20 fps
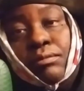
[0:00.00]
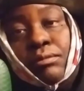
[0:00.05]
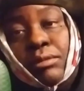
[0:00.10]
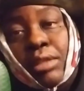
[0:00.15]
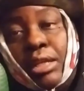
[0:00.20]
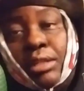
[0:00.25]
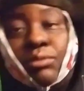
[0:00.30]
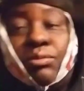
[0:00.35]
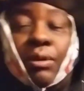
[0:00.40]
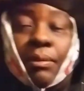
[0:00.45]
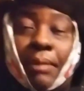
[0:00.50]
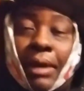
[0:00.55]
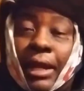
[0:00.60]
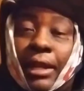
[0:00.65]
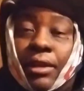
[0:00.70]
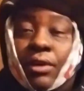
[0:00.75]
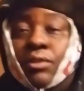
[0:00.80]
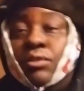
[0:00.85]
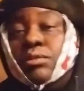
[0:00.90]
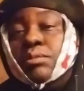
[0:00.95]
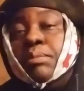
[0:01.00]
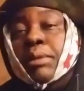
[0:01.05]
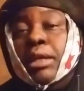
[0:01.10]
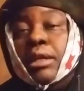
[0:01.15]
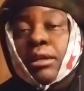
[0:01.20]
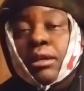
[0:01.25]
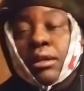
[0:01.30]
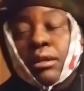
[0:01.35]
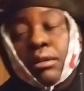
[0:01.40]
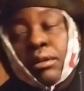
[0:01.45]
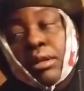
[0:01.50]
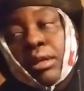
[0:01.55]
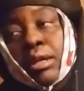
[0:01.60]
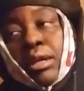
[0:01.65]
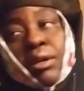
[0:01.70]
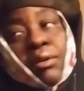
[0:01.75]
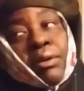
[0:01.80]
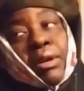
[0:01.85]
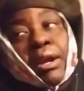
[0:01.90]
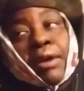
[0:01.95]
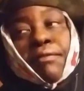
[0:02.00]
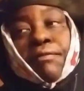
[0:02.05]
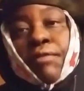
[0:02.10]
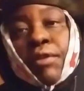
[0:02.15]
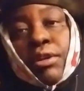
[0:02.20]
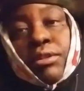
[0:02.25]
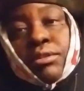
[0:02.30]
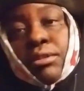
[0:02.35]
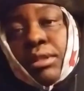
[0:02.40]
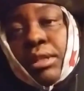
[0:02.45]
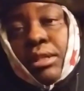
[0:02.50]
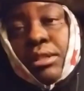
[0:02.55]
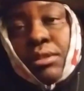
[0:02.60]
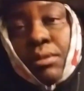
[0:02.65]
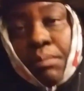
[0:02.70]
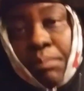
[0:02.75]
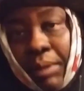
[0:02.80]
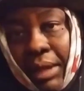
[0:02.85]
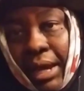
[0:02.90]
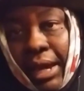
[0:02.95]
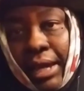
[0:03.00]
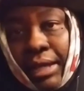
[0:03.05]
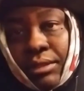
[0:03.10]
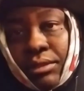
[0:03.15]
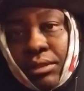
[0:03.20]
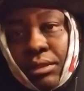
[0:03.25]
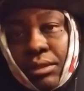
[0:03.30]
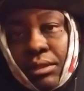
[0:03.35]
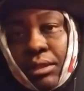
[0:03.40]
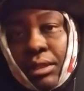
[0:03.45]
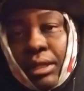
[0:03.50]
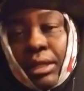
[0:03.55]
That's what my nose pick up. When I first initial blasted,